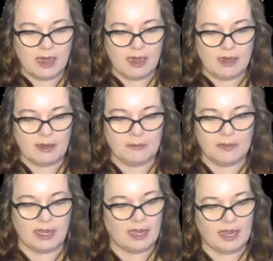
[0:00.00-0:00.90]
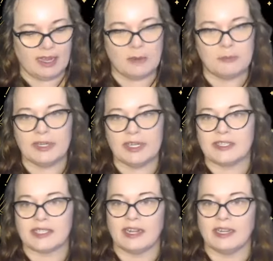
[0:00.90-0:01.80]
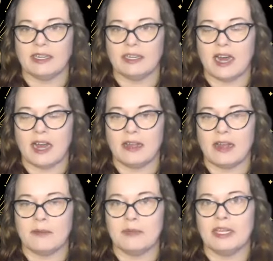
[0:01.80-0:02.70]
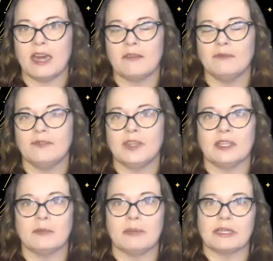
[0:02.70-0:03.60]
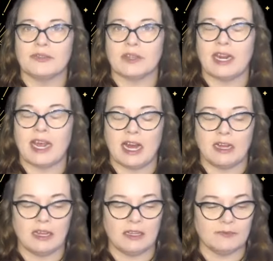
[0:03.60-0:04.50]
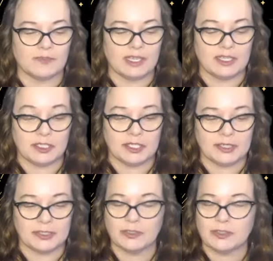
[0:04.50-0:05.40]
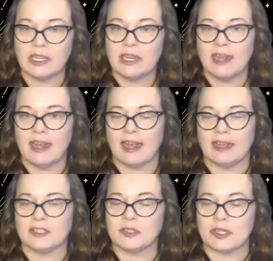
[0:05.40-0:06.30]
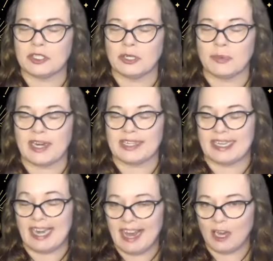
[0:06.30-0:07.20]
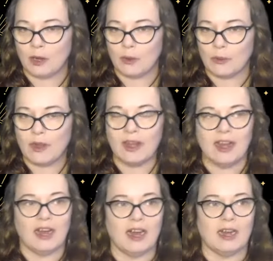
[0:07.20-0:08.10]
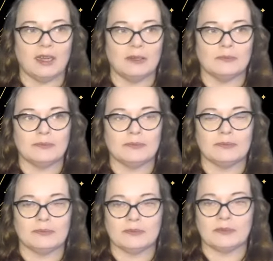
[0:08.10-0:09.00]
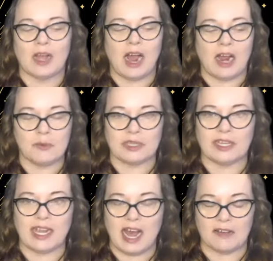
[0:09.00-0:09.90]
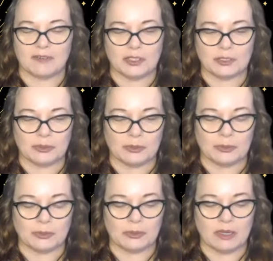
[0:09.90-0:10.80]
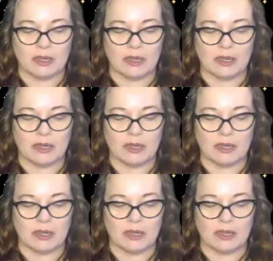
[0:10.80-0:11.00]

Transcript: And I'm pretty excited. I mean, I'm feeling better than I have in years. And especially right now, I really have to